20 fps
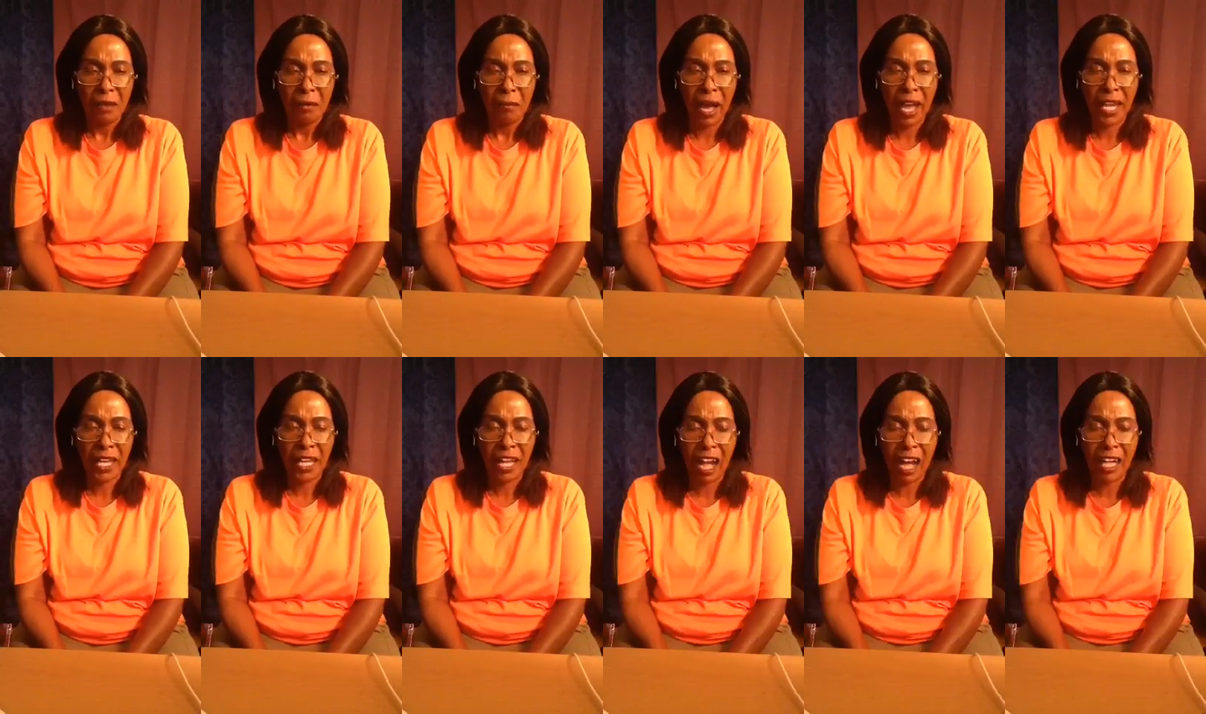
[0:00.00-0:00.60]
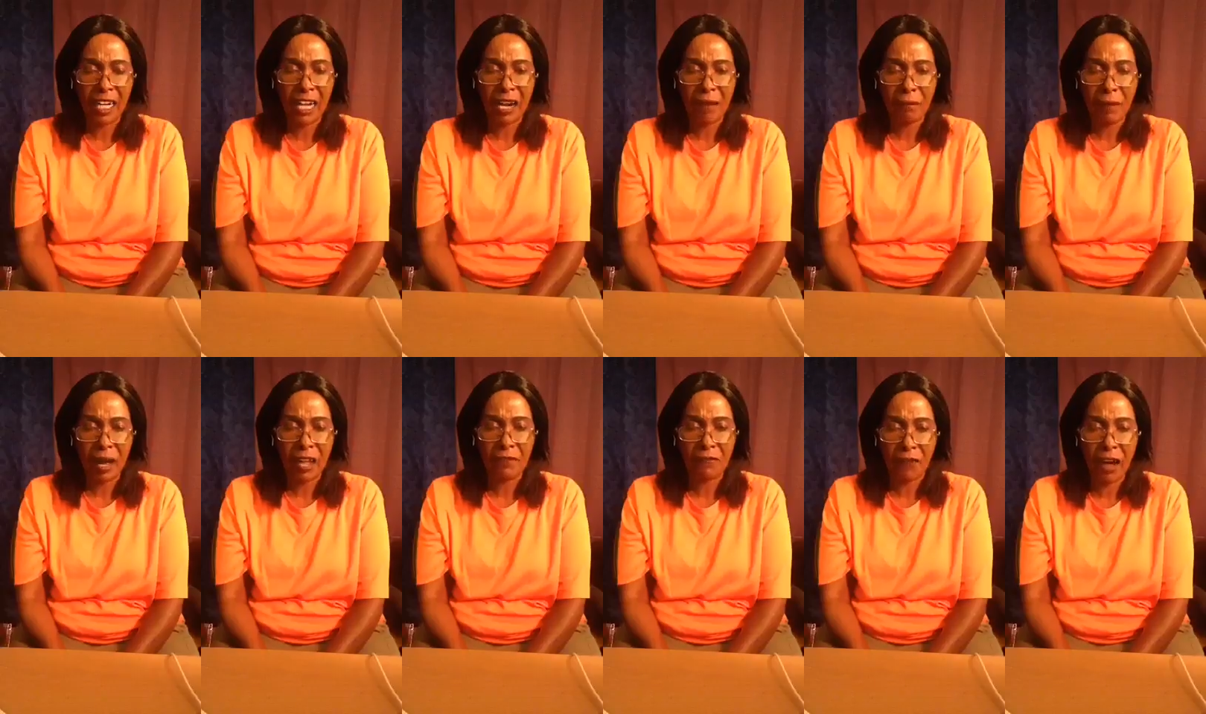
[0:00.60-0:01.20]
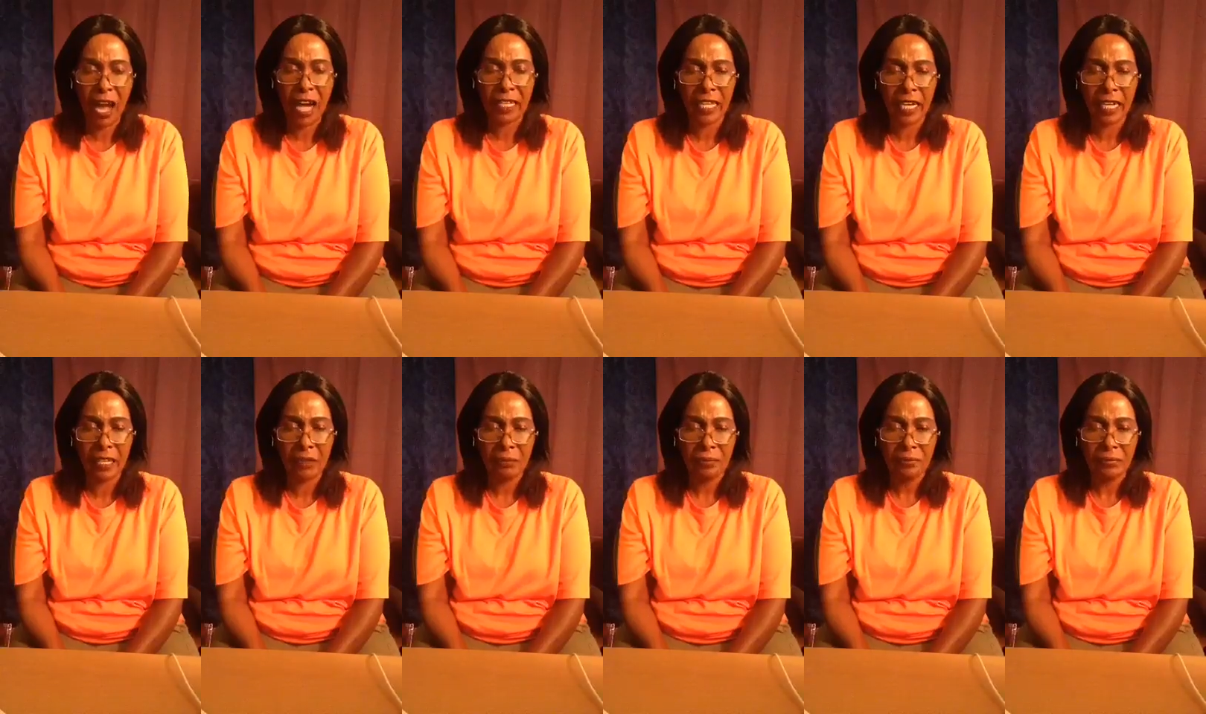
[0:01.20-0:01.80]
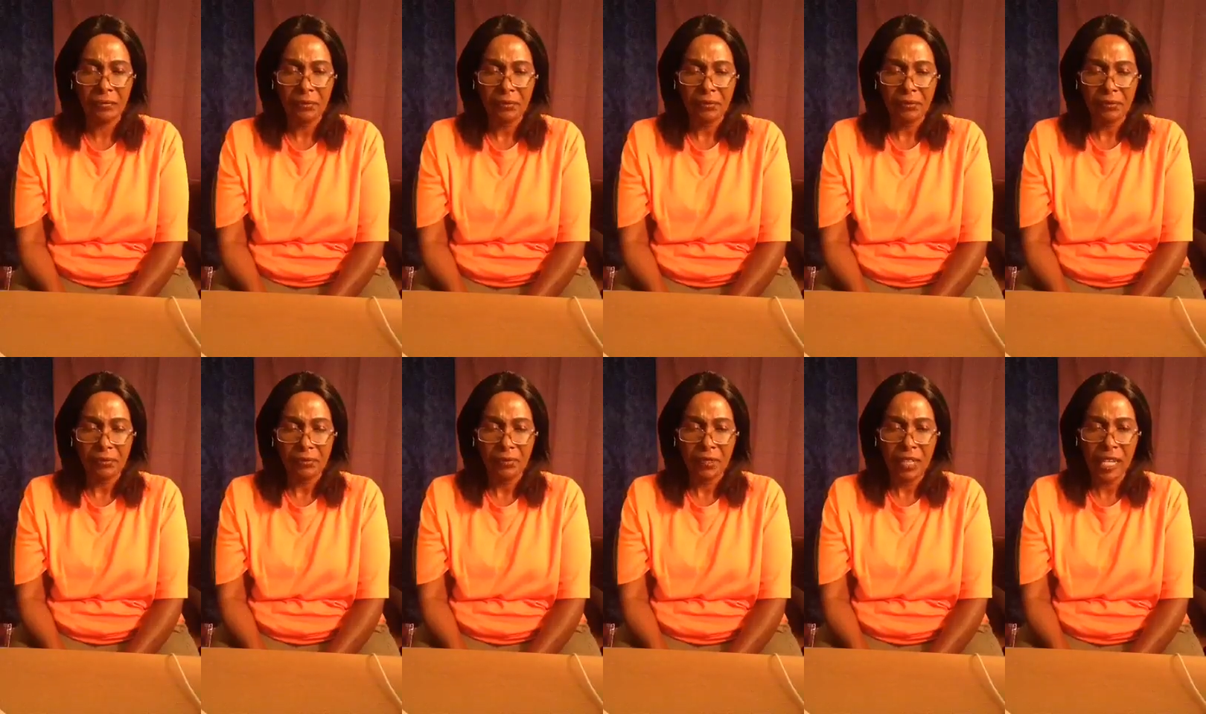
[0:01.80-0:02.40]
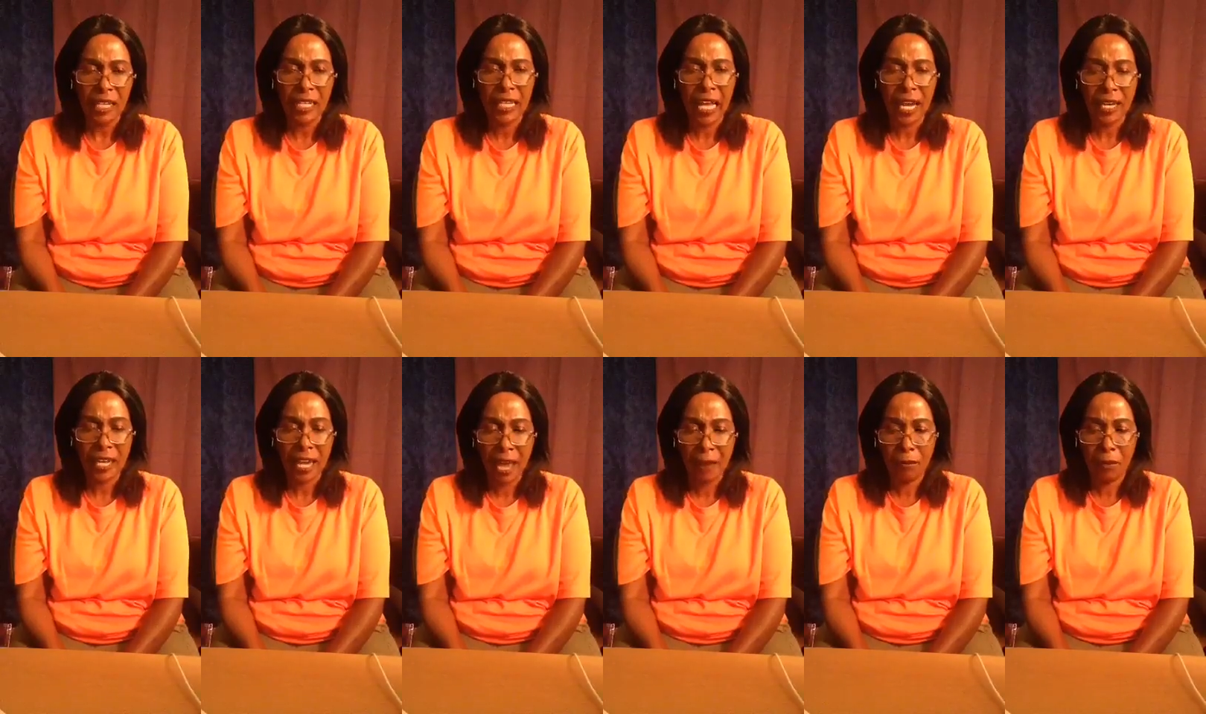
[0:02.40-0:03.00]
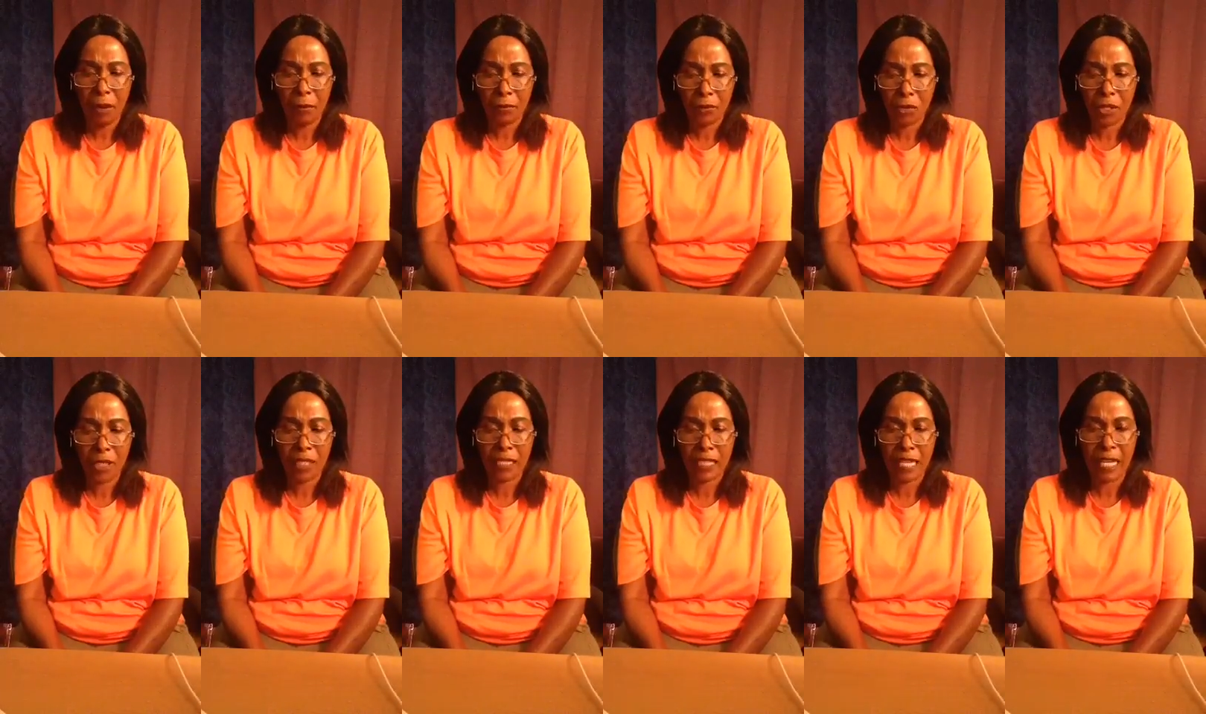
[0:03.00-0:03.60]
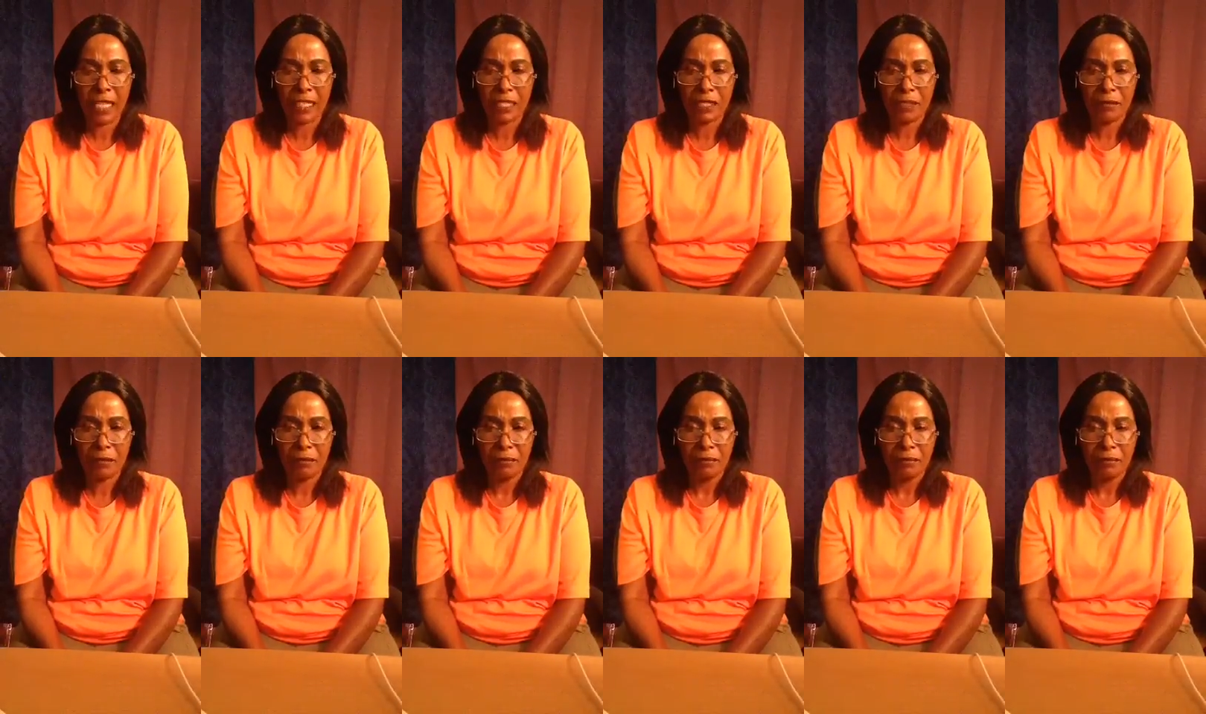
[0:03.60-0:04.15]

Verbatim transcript: My God and my Father. In the name of Jesus.